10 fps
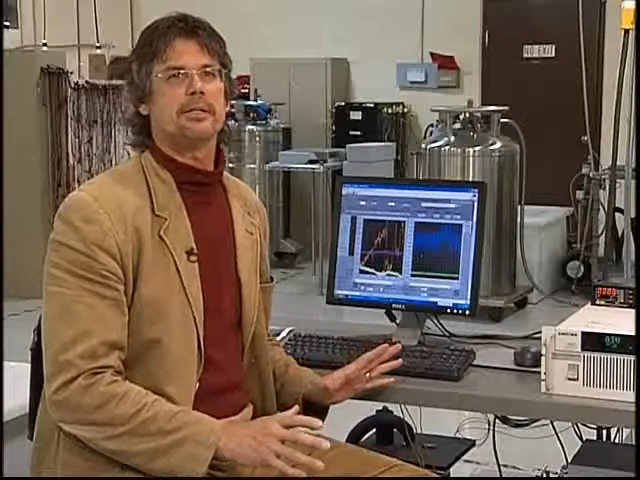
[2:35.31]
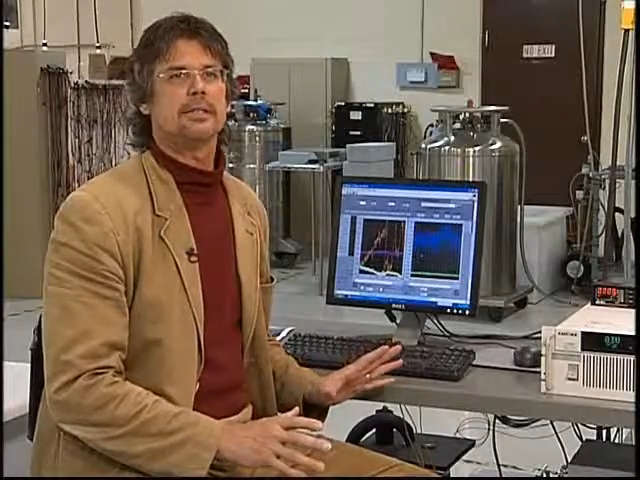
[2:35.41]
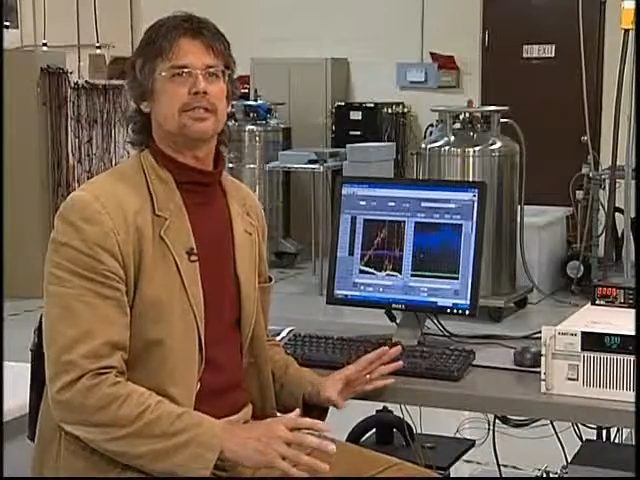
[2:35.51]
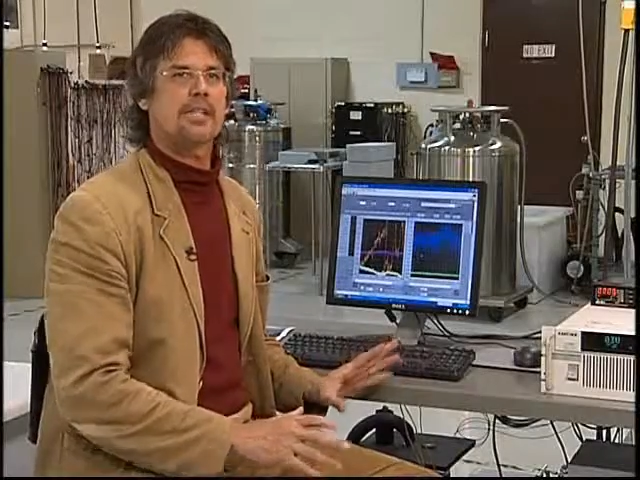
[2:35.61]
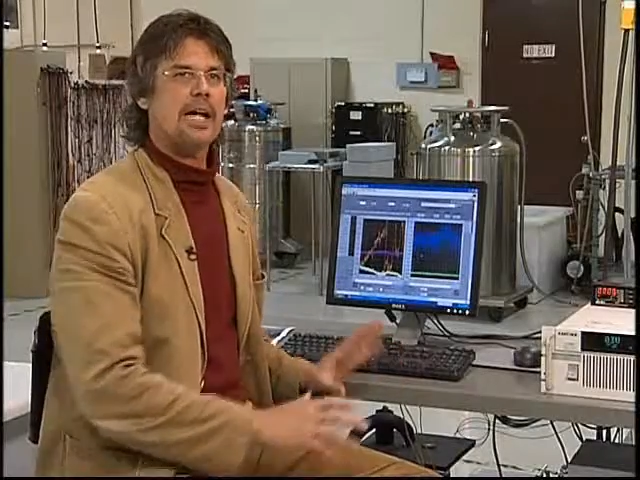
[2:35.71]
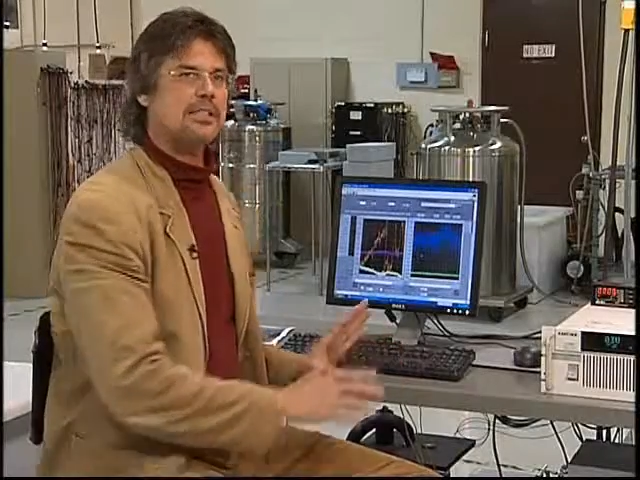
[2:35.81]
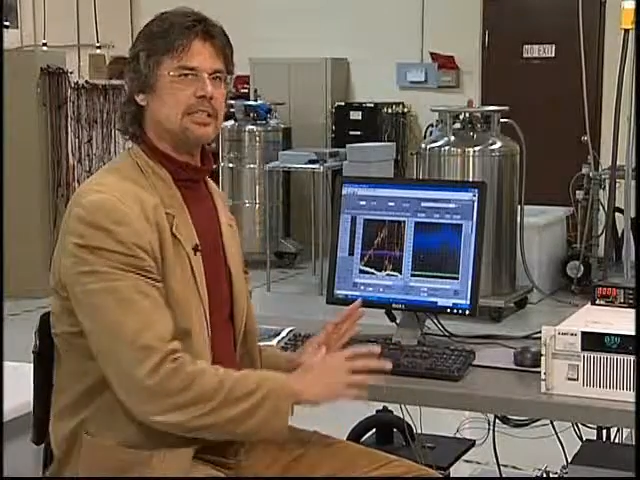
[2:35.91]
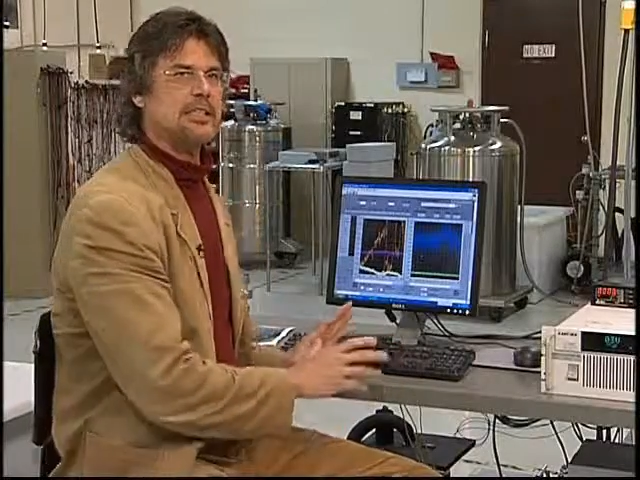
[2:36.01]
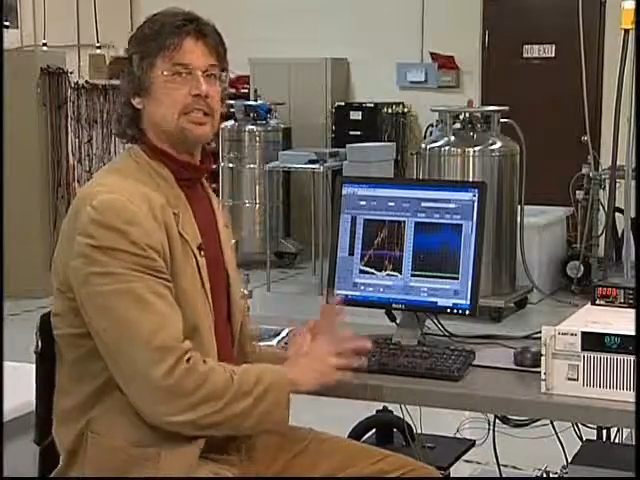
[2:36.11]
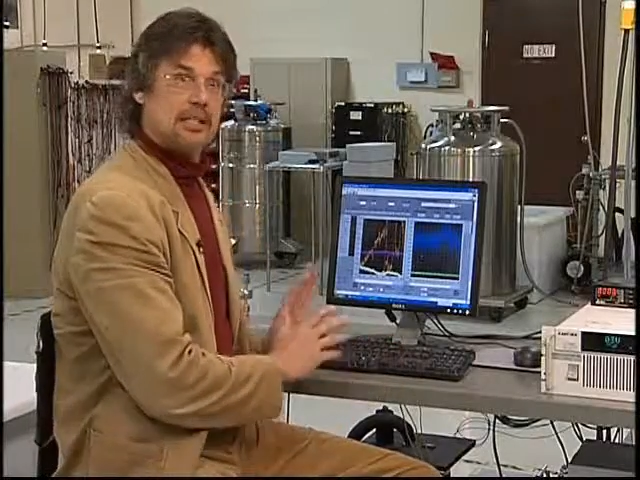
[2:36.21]
is
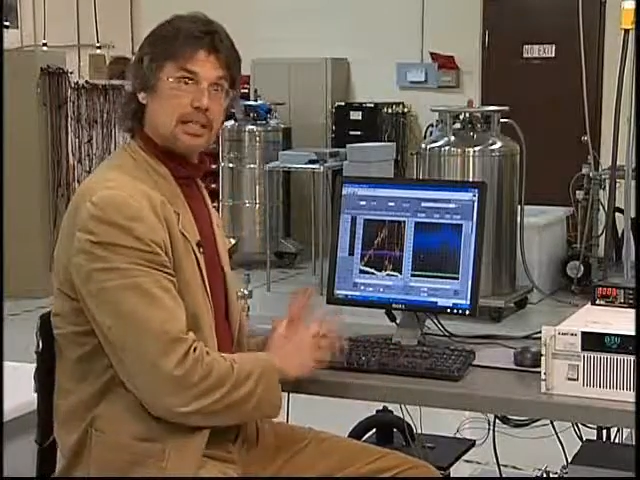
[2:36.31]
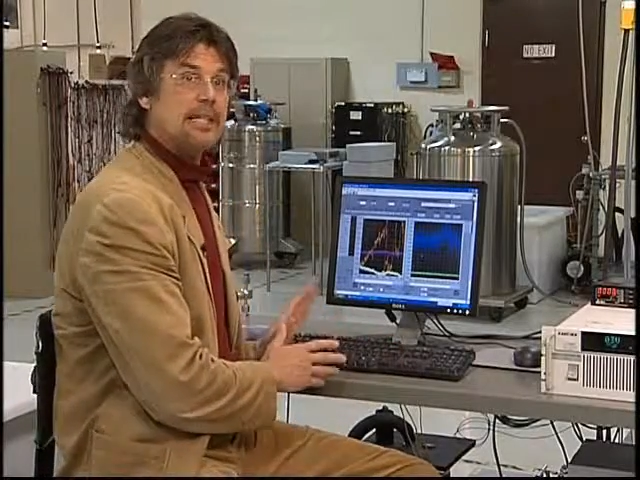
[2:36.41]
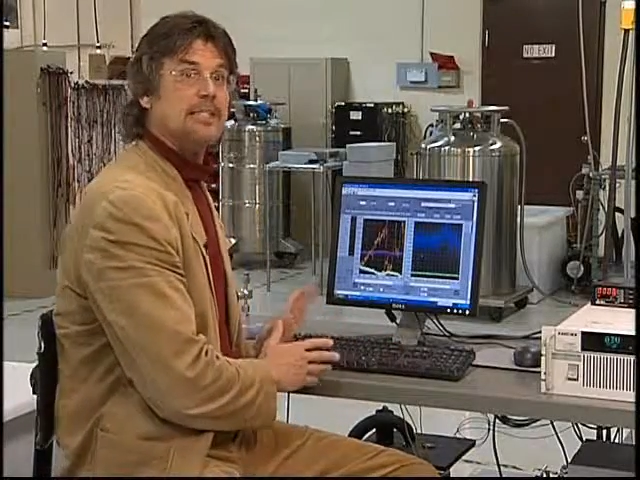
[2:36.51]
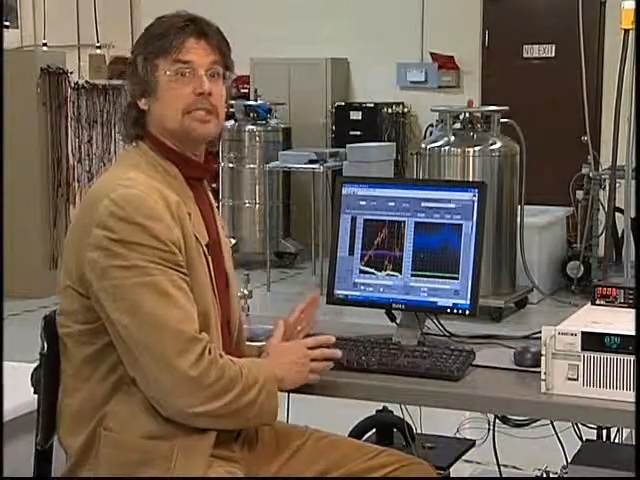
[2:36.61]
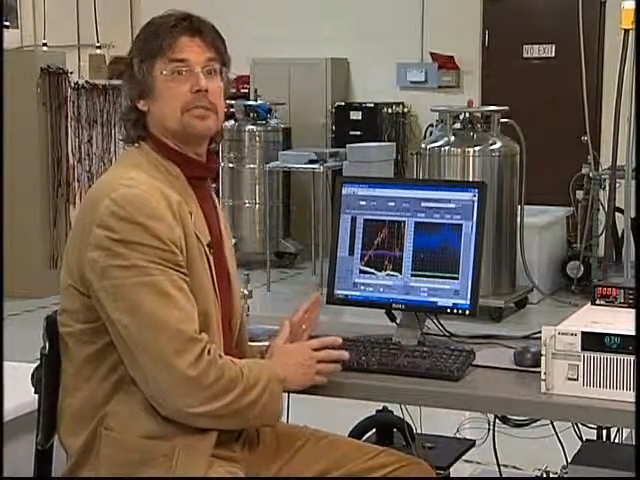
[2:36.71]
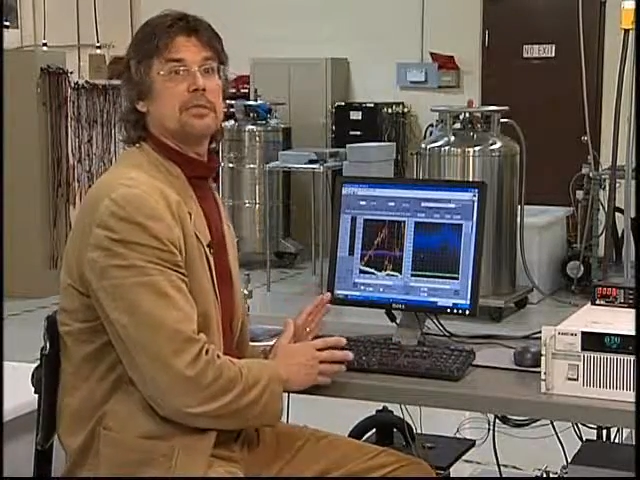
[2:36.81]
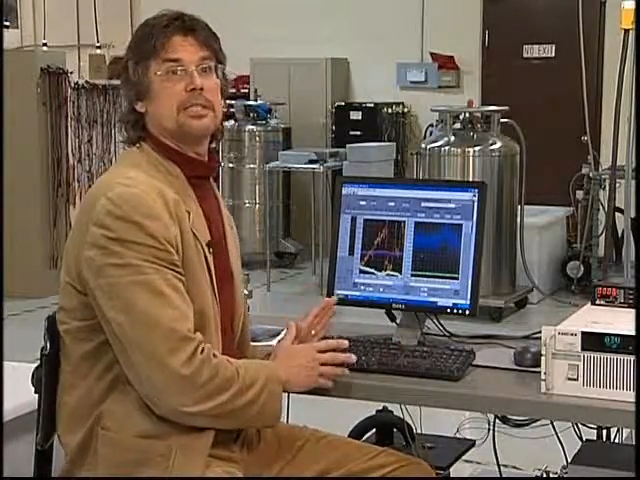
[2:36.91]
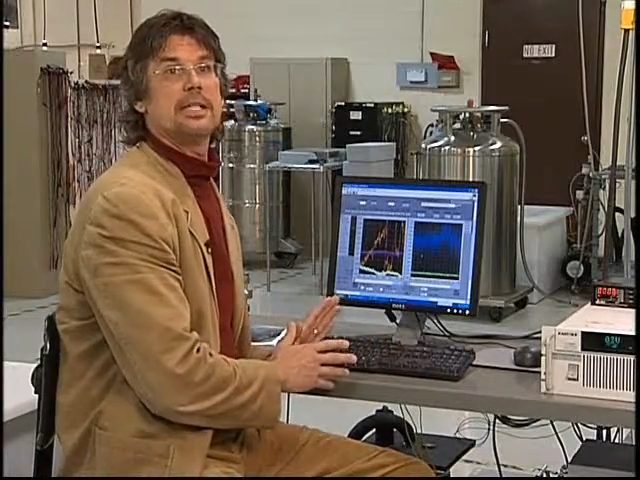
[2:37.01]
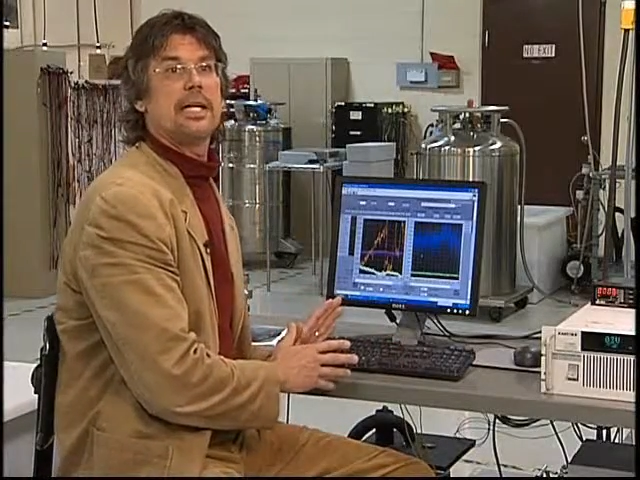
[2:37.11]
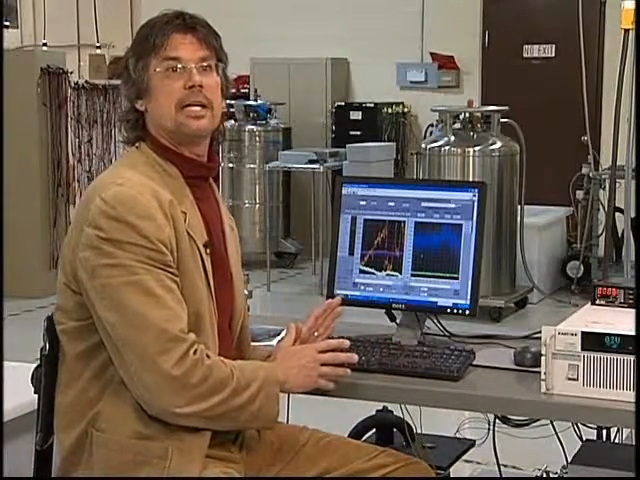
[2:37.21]
actually the collecting of the
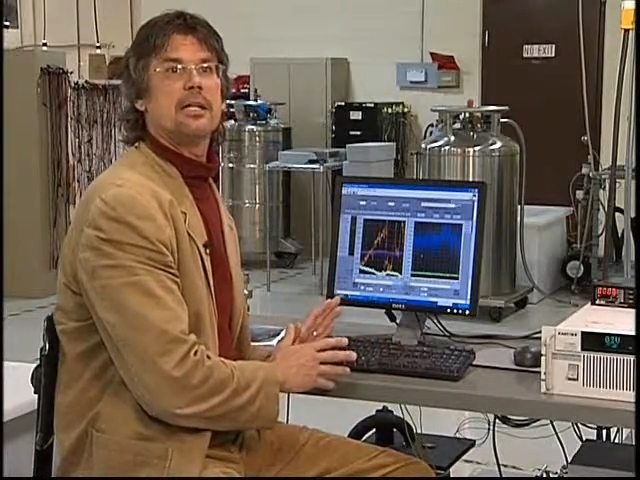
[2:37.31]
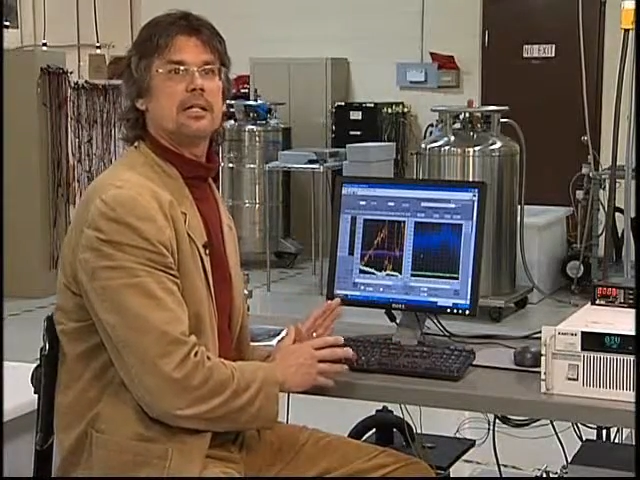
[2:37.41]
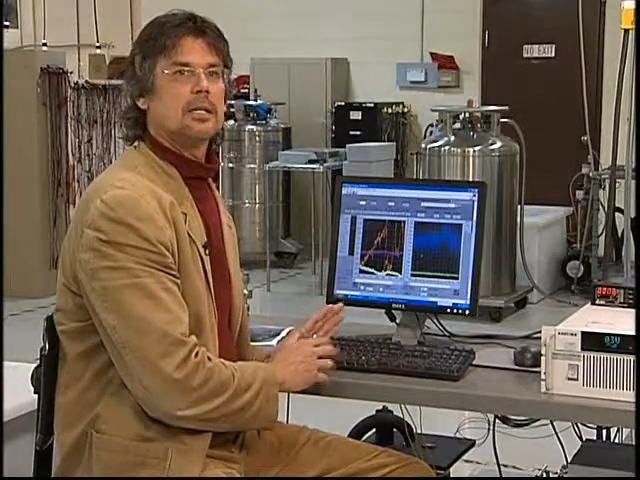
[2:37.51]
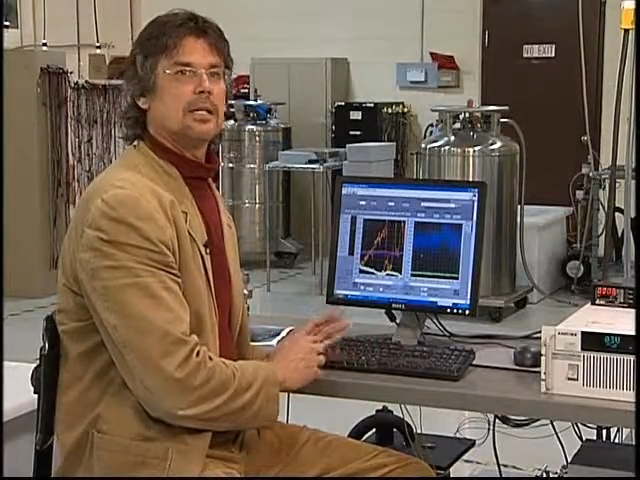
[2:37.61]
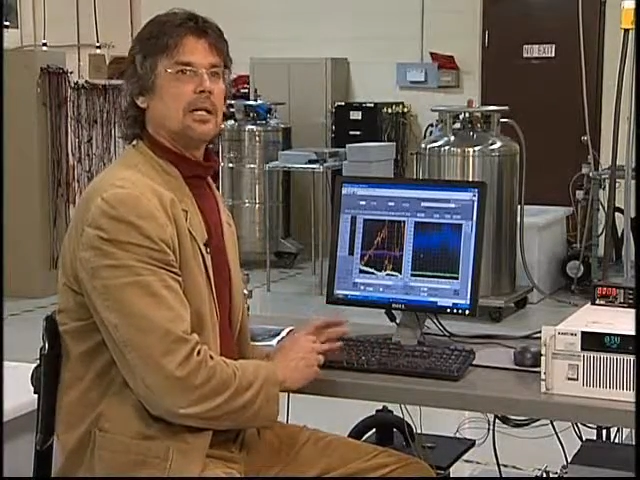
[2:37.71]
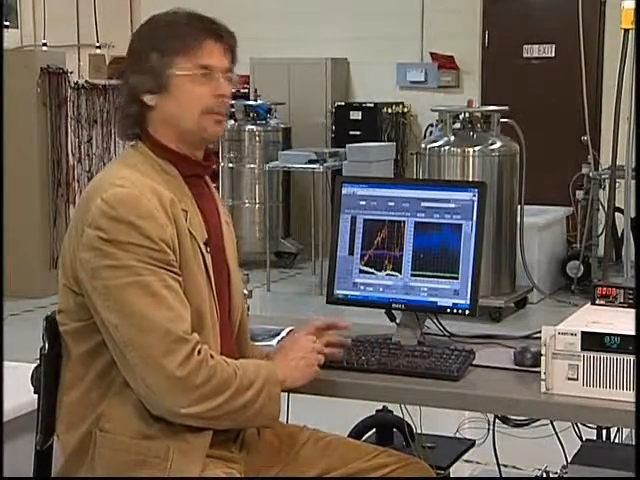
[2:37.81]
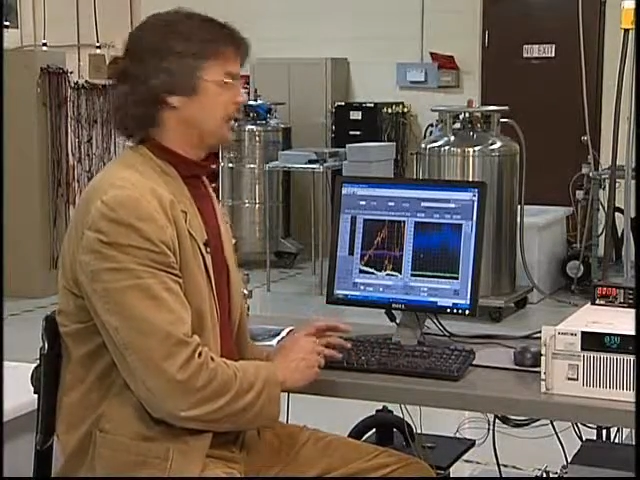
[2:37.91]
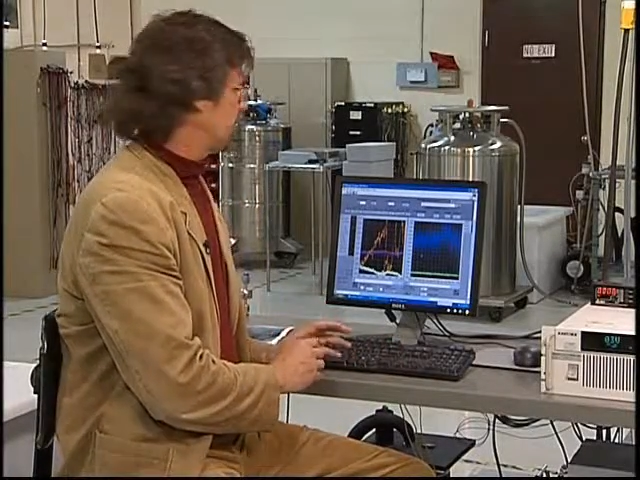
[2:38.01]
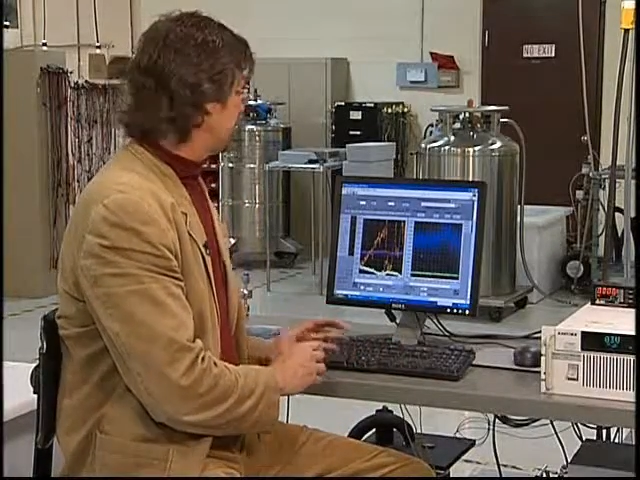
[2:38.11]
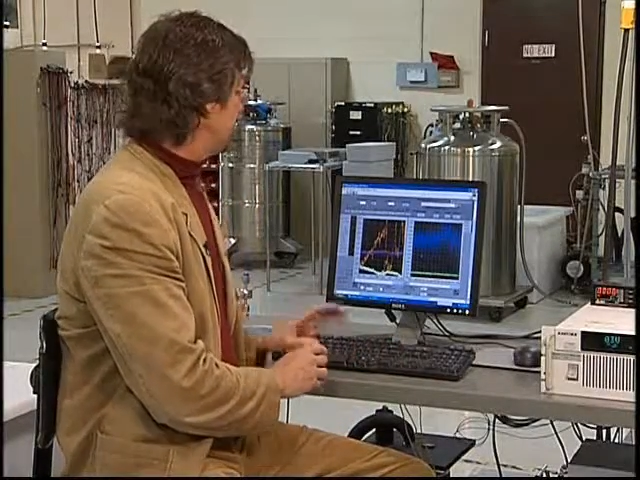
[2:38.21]
data,
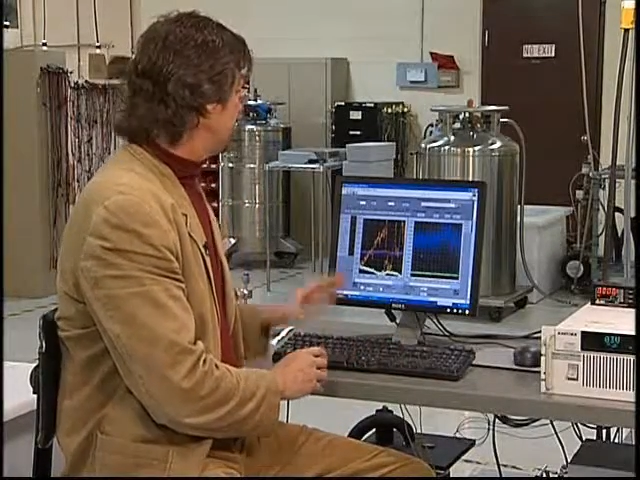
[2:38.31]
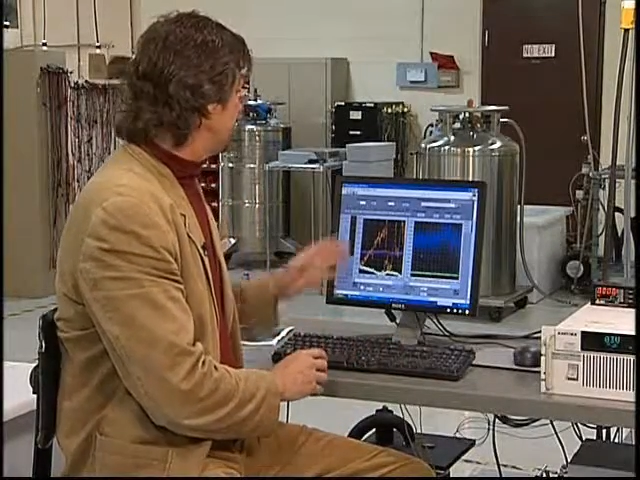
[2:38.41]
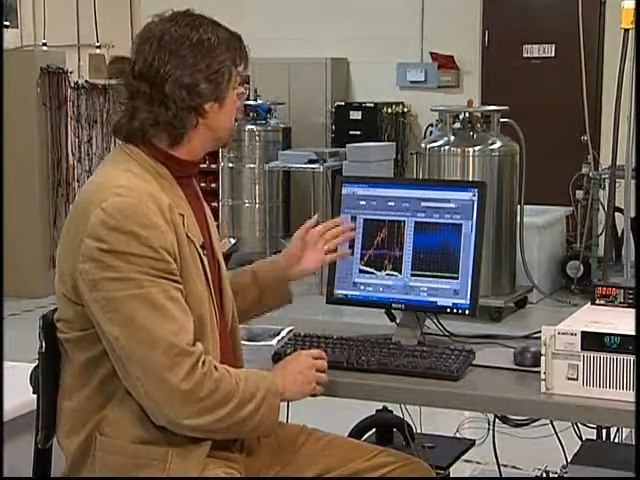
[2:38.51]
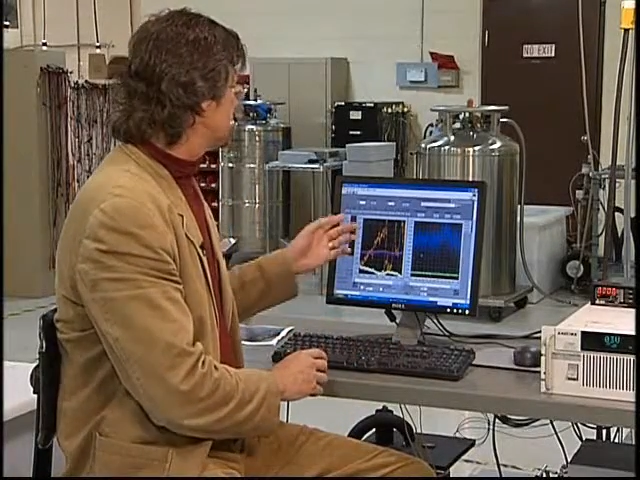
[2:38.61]
because we need